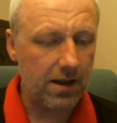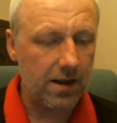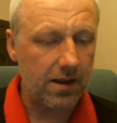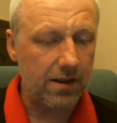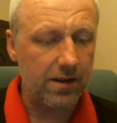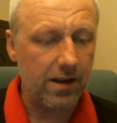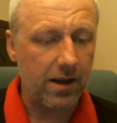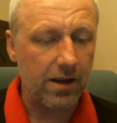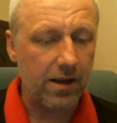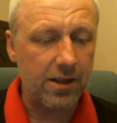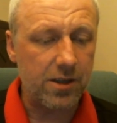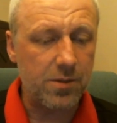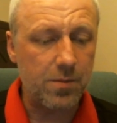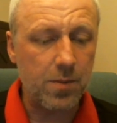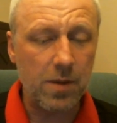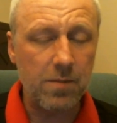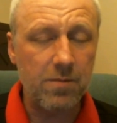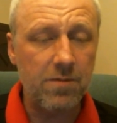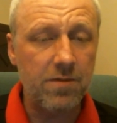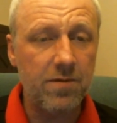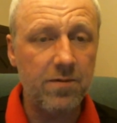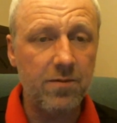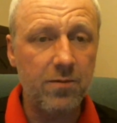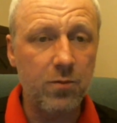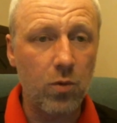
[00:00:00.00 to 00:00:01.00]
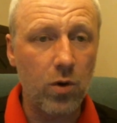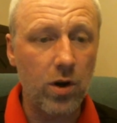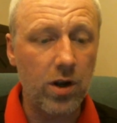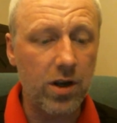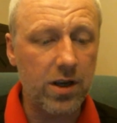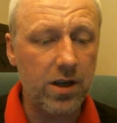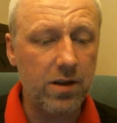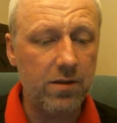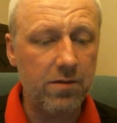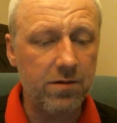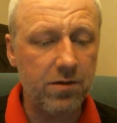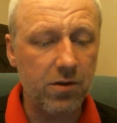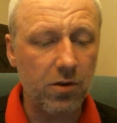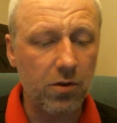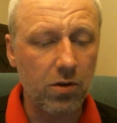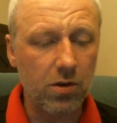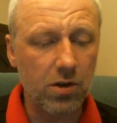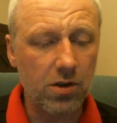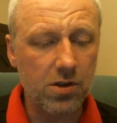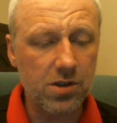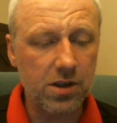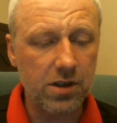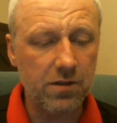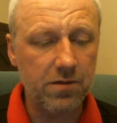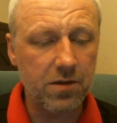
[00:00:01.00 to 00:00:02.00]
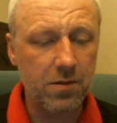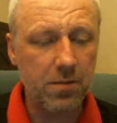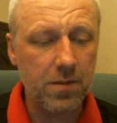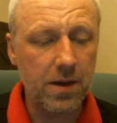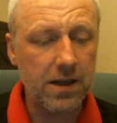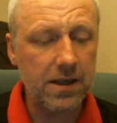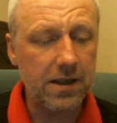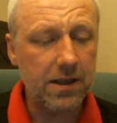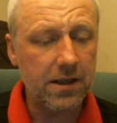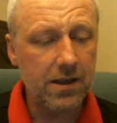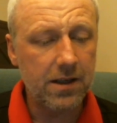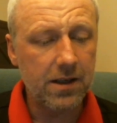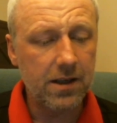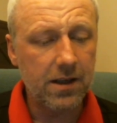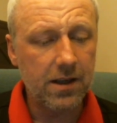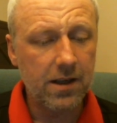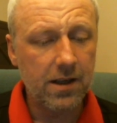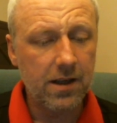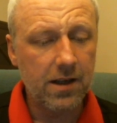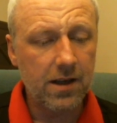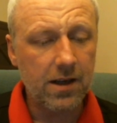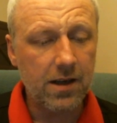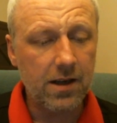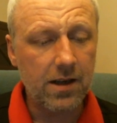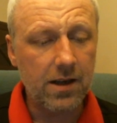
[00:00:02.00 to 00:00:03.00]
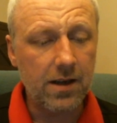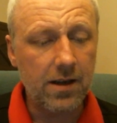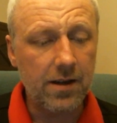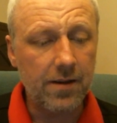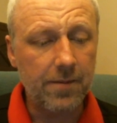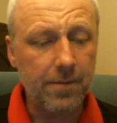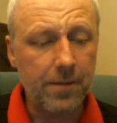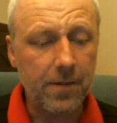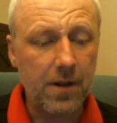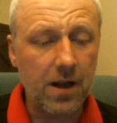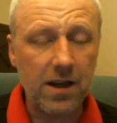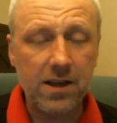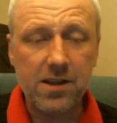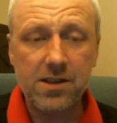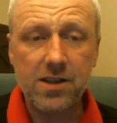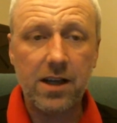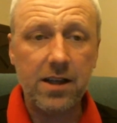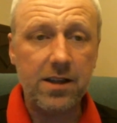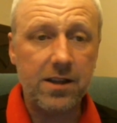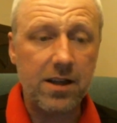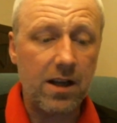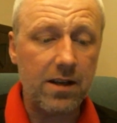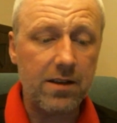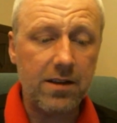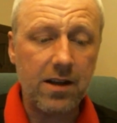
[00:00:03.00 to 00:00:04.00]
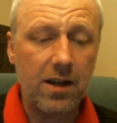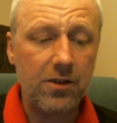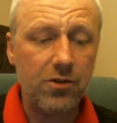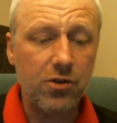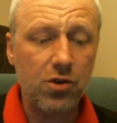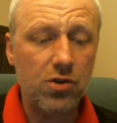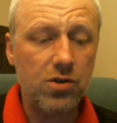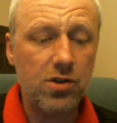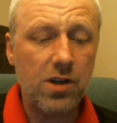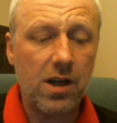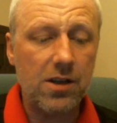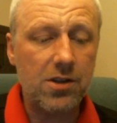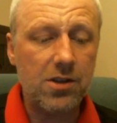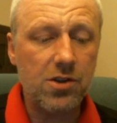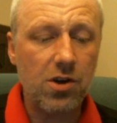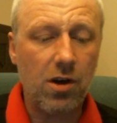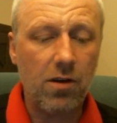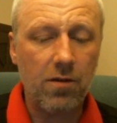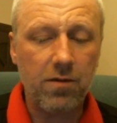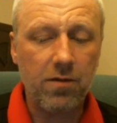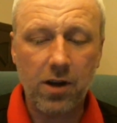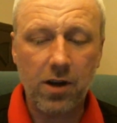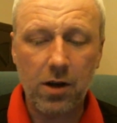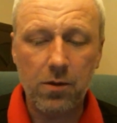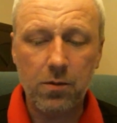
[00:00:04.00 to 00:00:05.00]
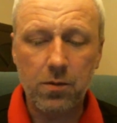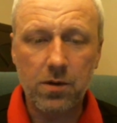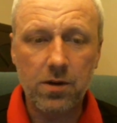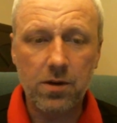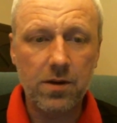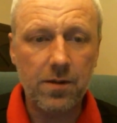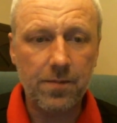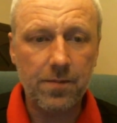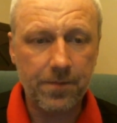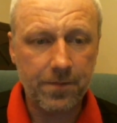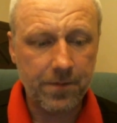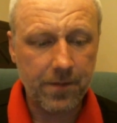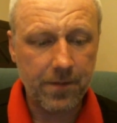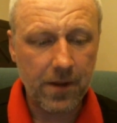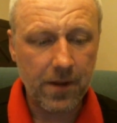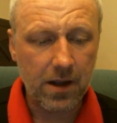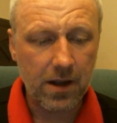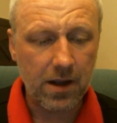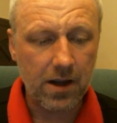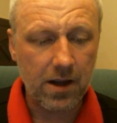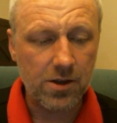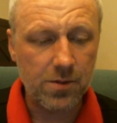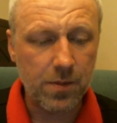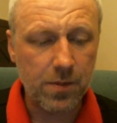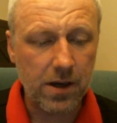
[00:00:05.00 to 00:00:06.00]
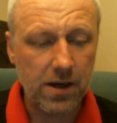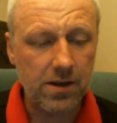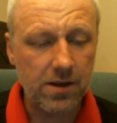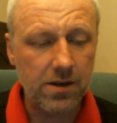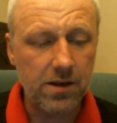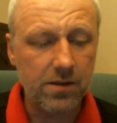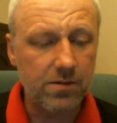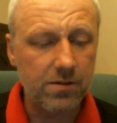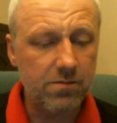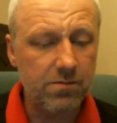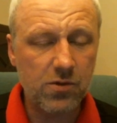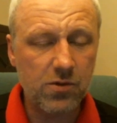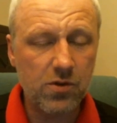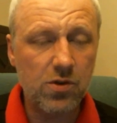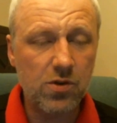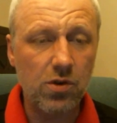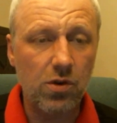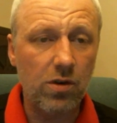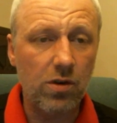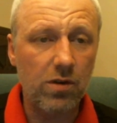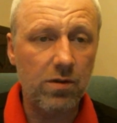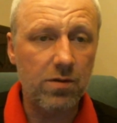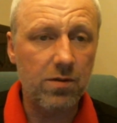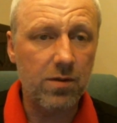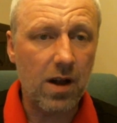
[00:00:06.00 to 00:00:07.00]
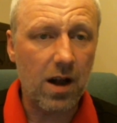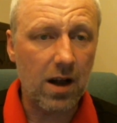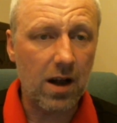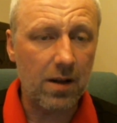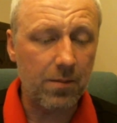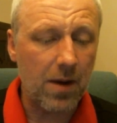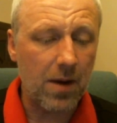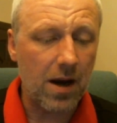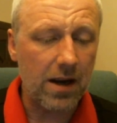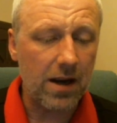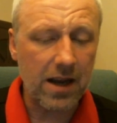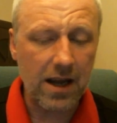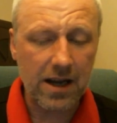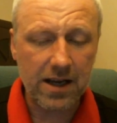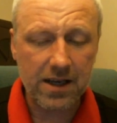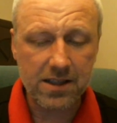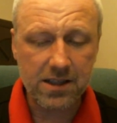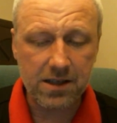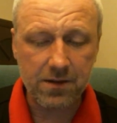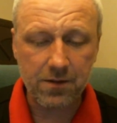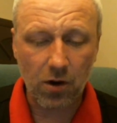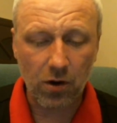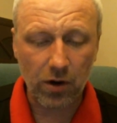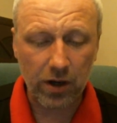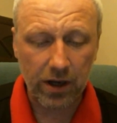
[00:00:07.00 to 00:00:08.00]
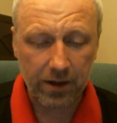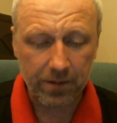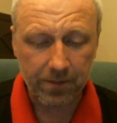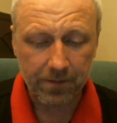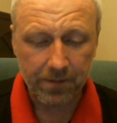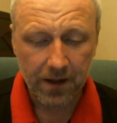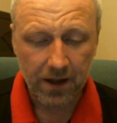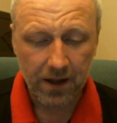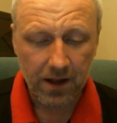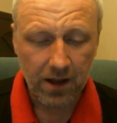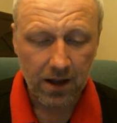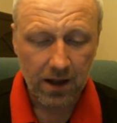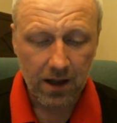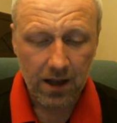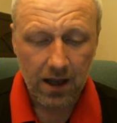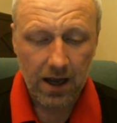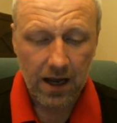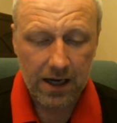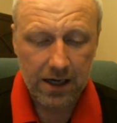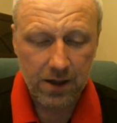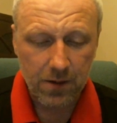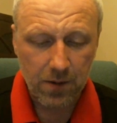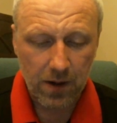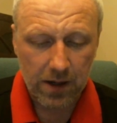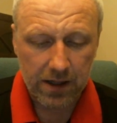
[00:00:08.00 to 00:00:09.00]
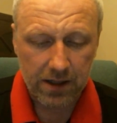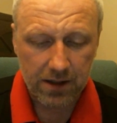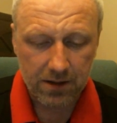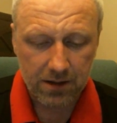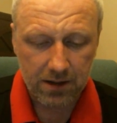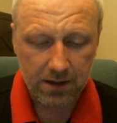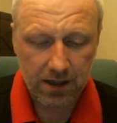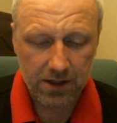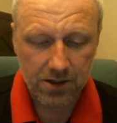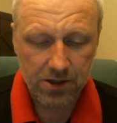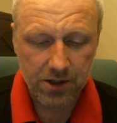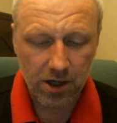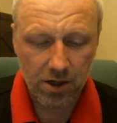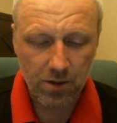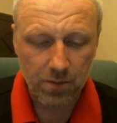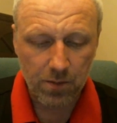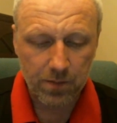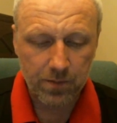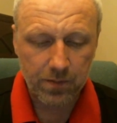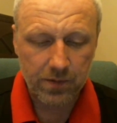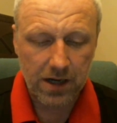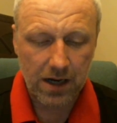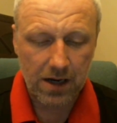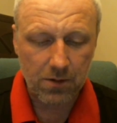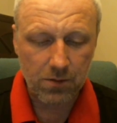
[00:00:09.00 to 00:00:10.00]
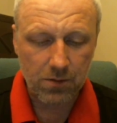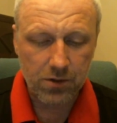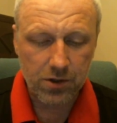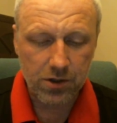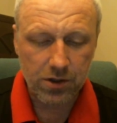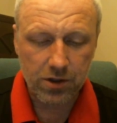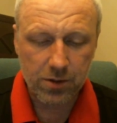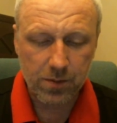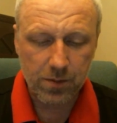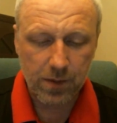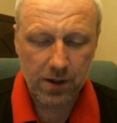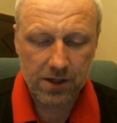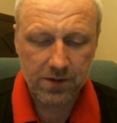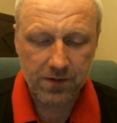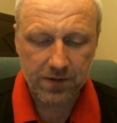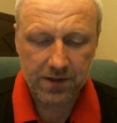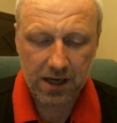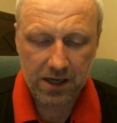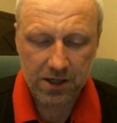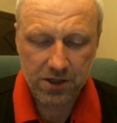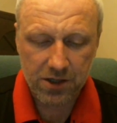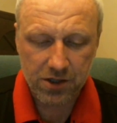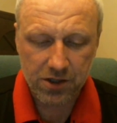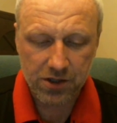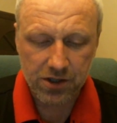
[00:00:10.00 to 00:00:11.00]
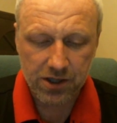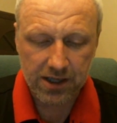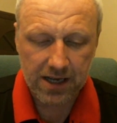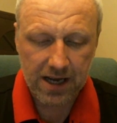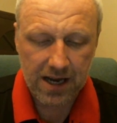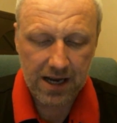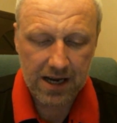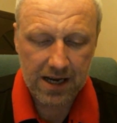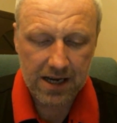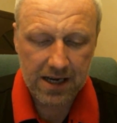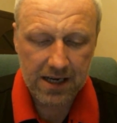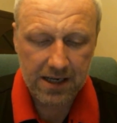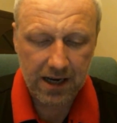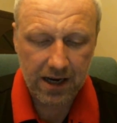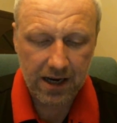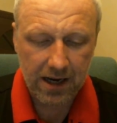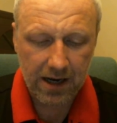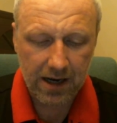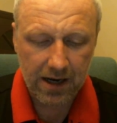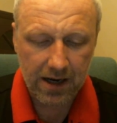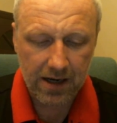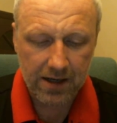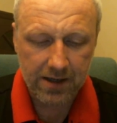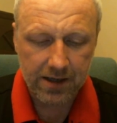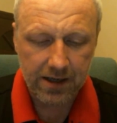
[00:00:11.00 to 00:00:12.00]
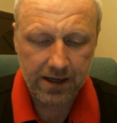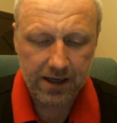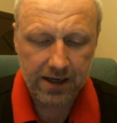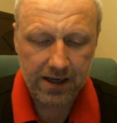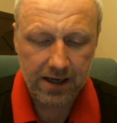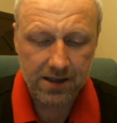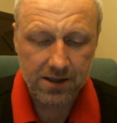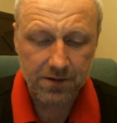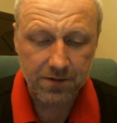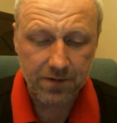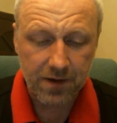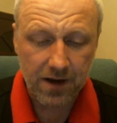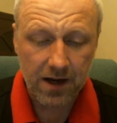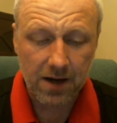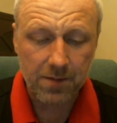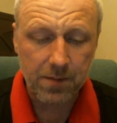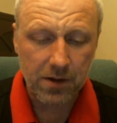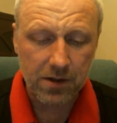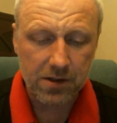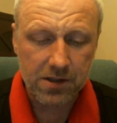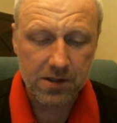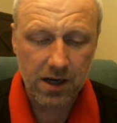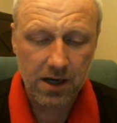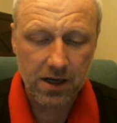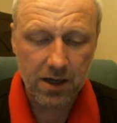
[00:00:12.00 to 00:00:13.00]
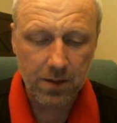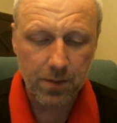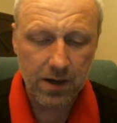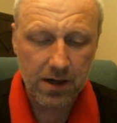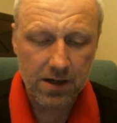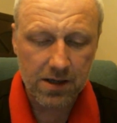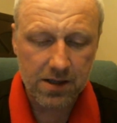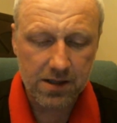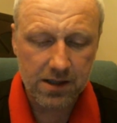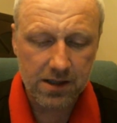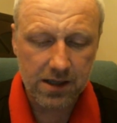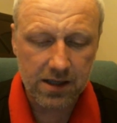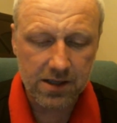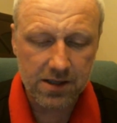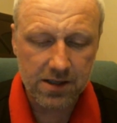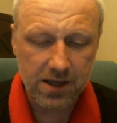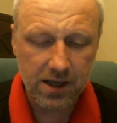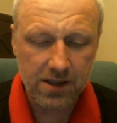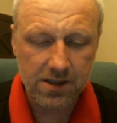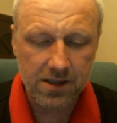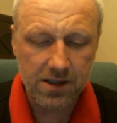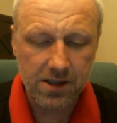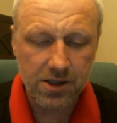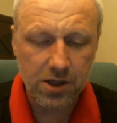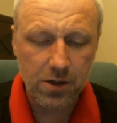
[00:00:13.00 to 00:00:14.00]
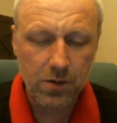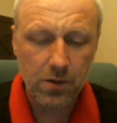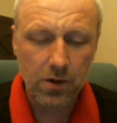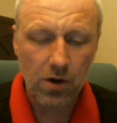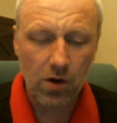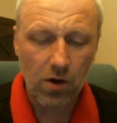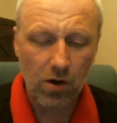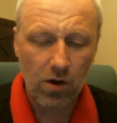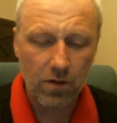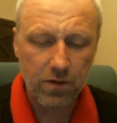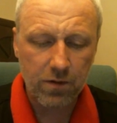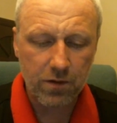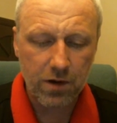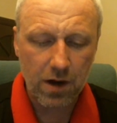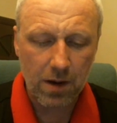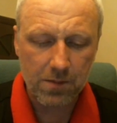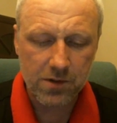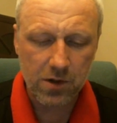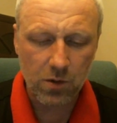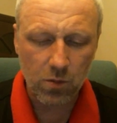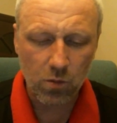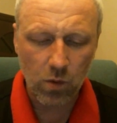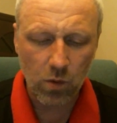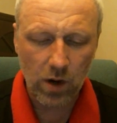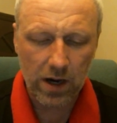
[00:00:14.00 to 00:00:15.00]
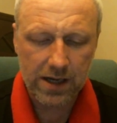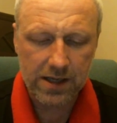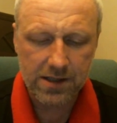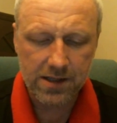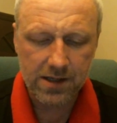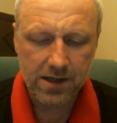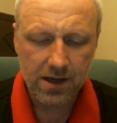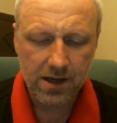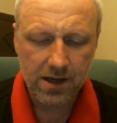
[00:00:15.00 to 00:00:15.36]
and it's been working flawlessly for me. Like I say, that just that top flow has been sort of like my negative on it. Anyway, let's go down to the specifications again, and it has a 5mm tank capacity, 62.5 grams in weight,